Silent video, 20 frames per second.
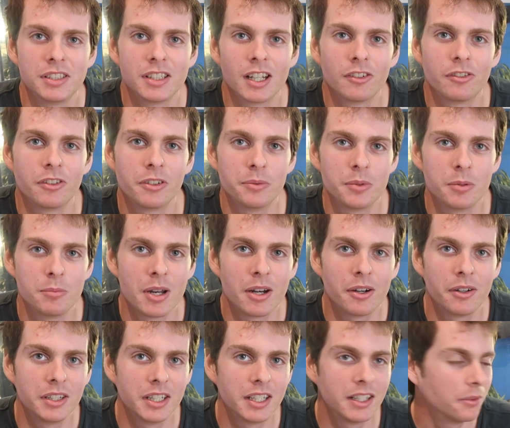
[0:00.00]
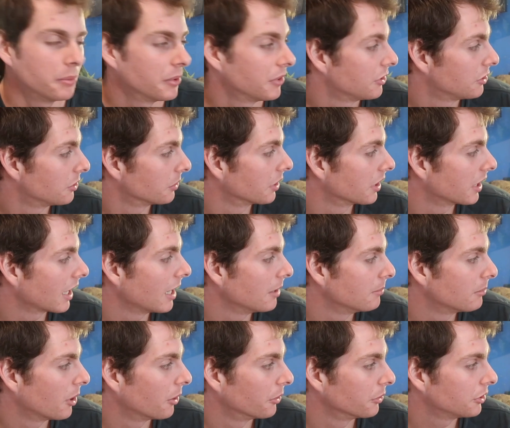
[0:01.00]
stuff for them to bury in with the
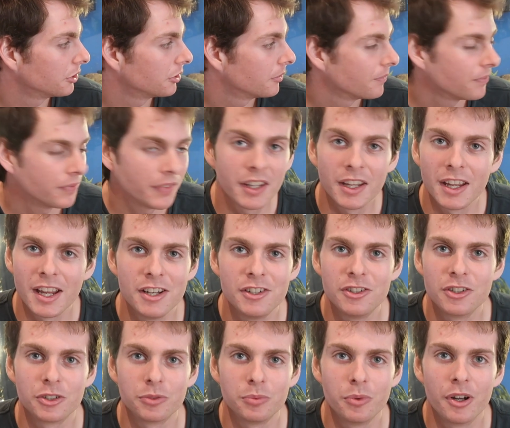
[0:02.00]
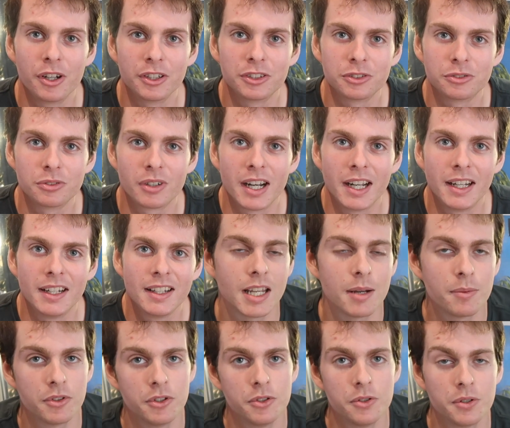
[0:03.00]
sugarcane mulch, it just works great.
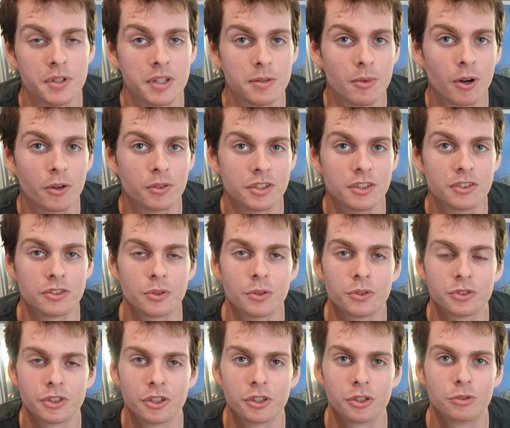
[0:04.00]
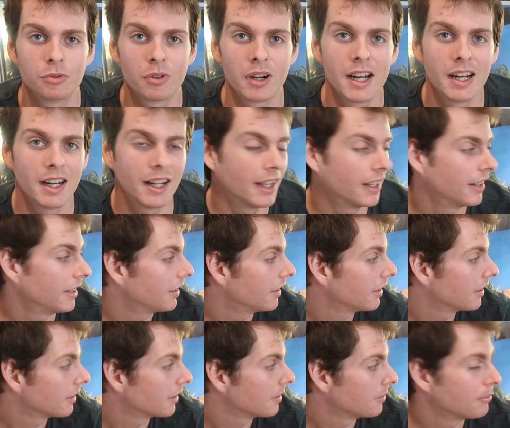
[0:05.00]
Same with the Yuki Mulch, it's also great at
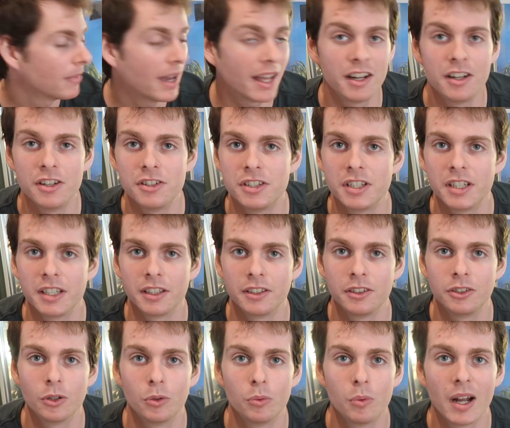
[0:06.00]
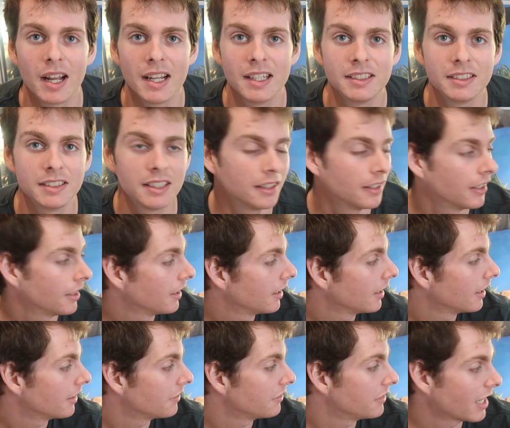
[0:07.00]
managing your waste.
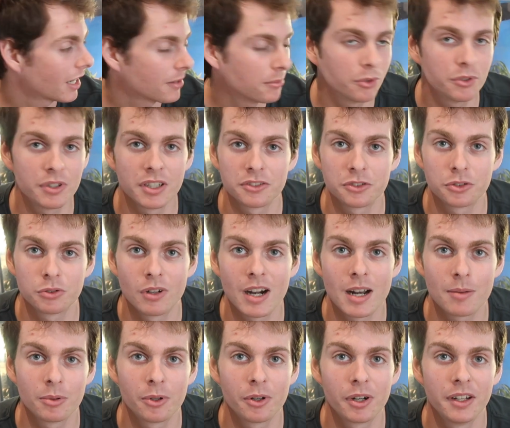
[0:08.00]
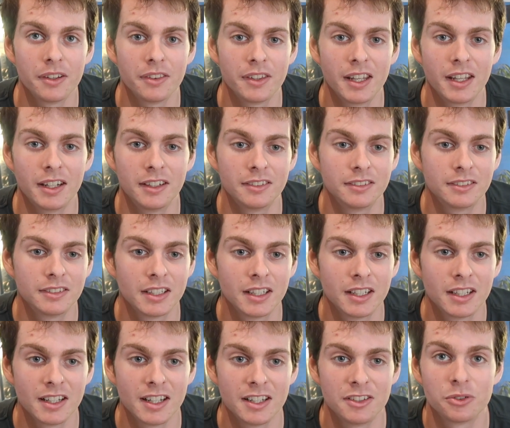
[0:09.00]
If the animal does a crap on it, then
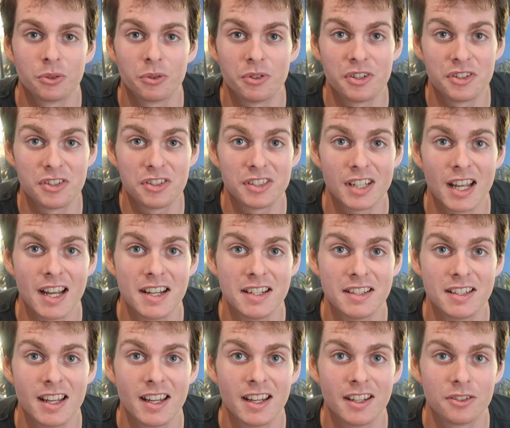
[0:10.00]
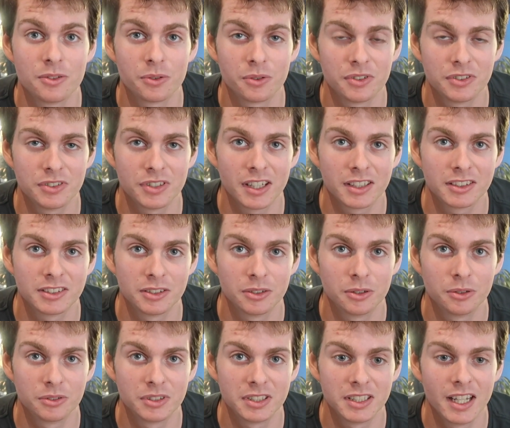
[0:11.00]
it sort of just stays there, it sort of sucks it
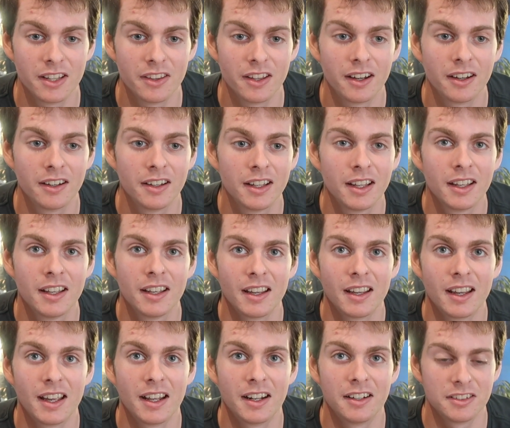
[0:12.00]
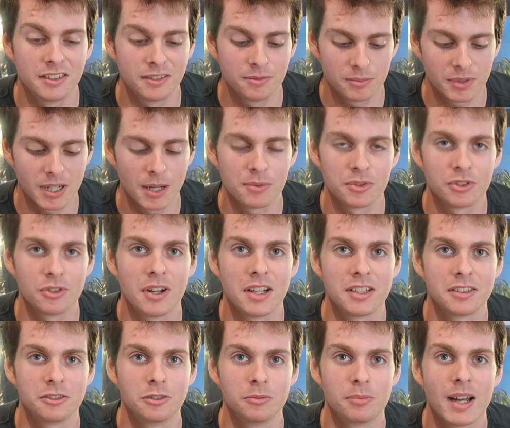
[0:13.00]
all together and it becomes a
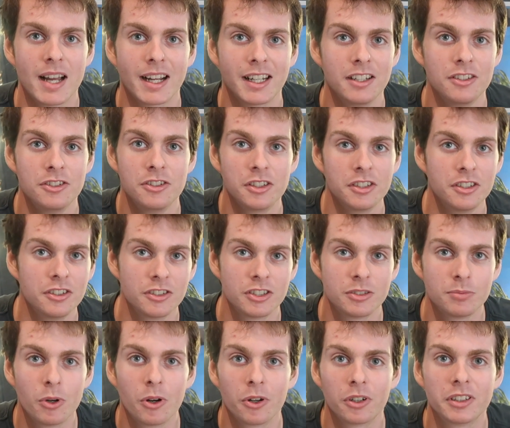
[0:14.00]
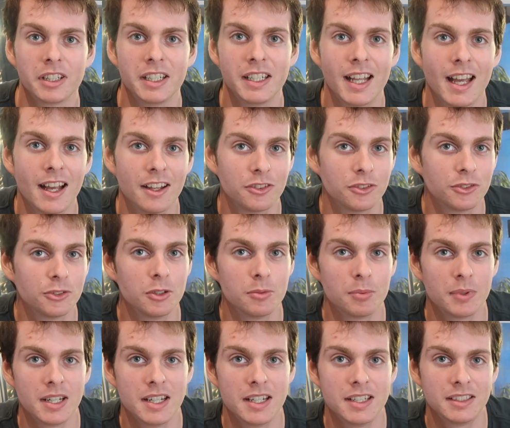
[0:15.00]
nice little package you can just spot clean out,
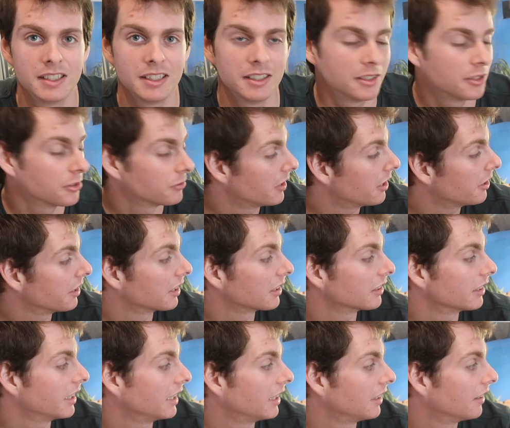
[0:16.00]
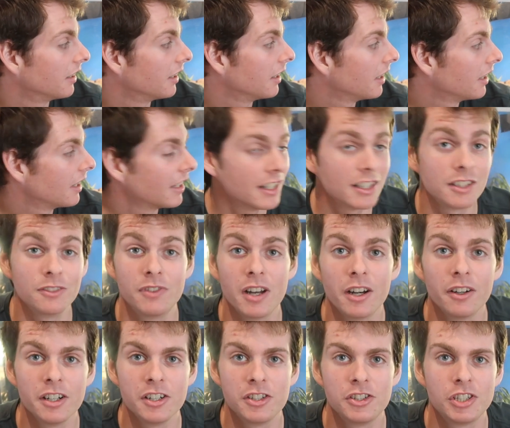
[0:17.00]
super easy. It's very clean, it's
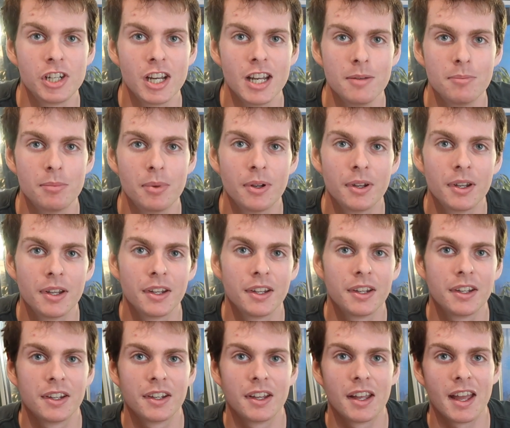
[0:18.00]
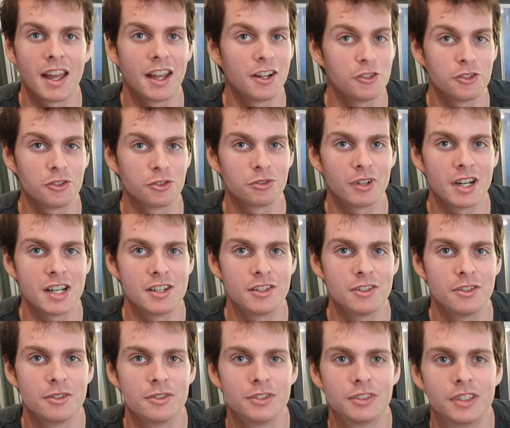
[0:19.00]
very cheap, and it's just great to
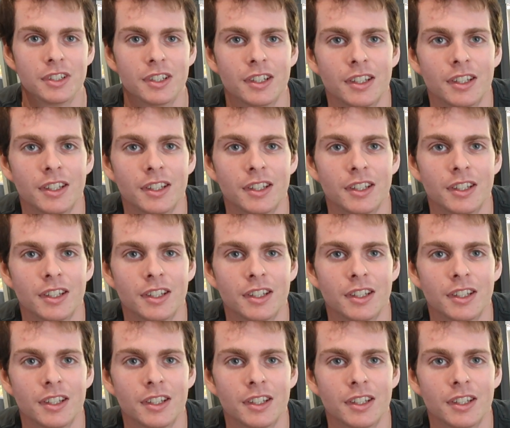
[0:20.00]
use.